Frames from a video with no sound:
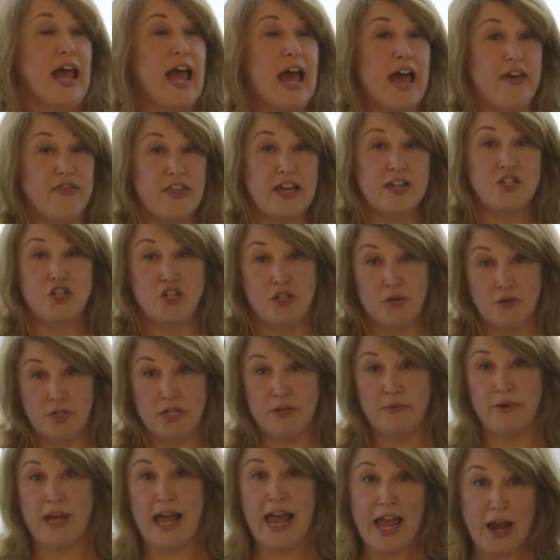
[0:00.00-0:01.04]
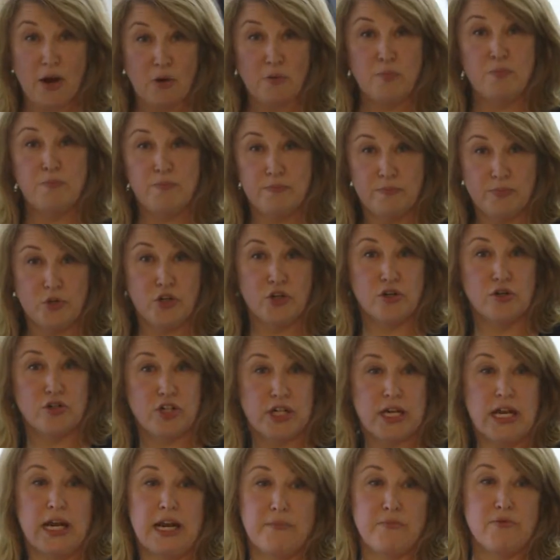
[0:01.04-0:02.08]
And that's usually how
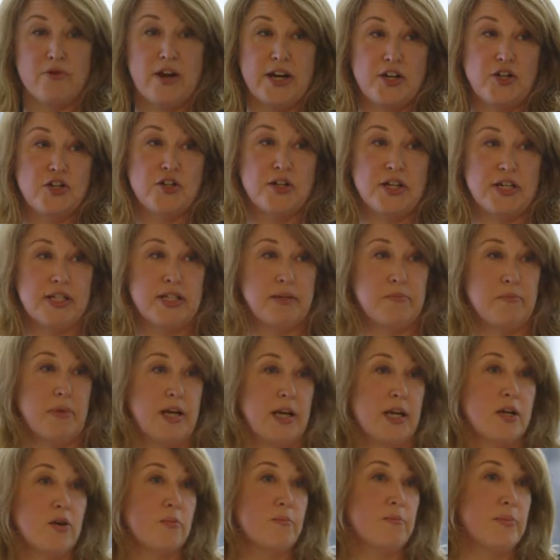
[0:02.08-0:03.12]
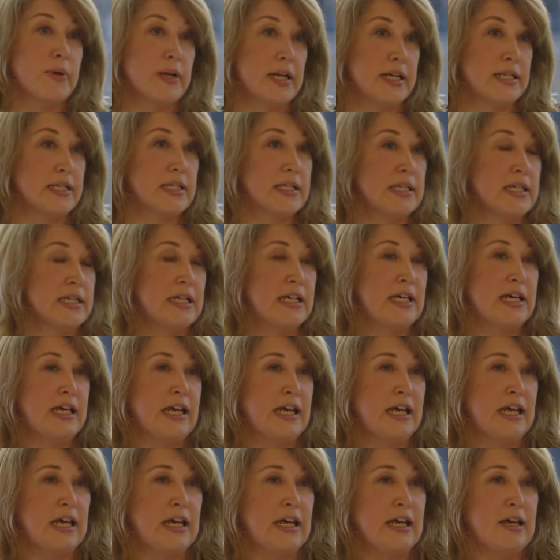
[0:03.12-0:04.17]
good collaboration is in many companies.
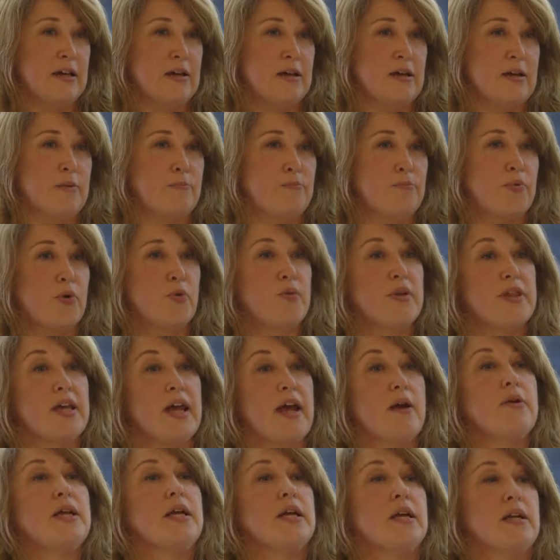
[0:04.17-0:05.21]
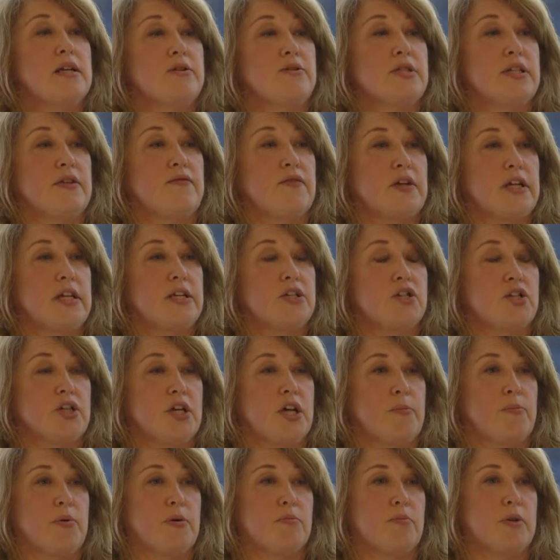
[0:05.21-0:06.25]
But without inclusive
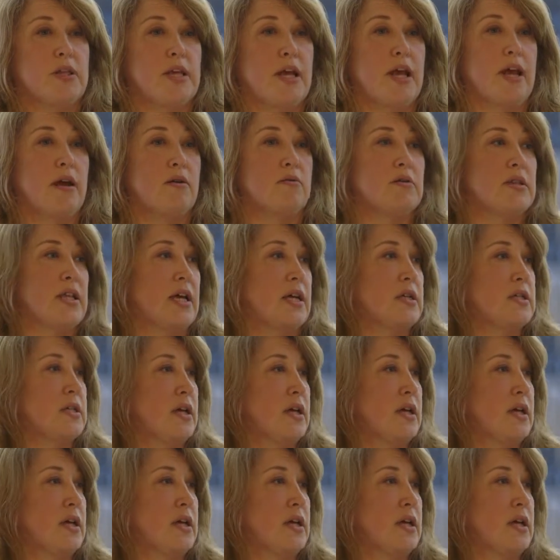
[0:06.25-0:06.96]
leadership and without that